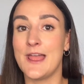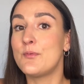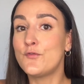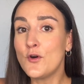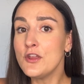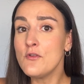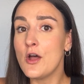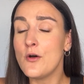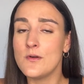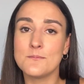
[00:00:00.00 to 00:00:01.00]
And before you
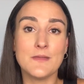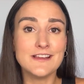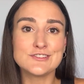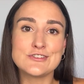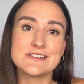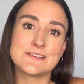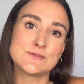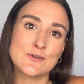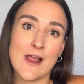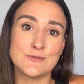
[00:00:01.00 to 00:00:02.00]
go, make sure to
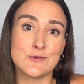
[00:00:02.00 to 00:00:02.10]
subscribe